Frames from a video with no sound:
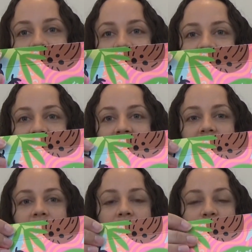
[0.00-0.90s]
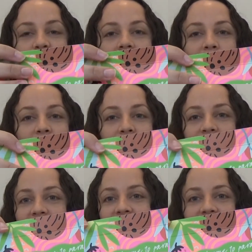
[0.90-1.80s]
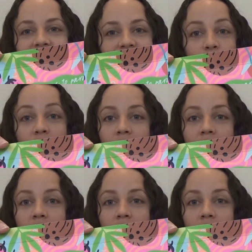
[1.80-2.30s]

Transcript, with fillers: And I just love how tropical it looks, so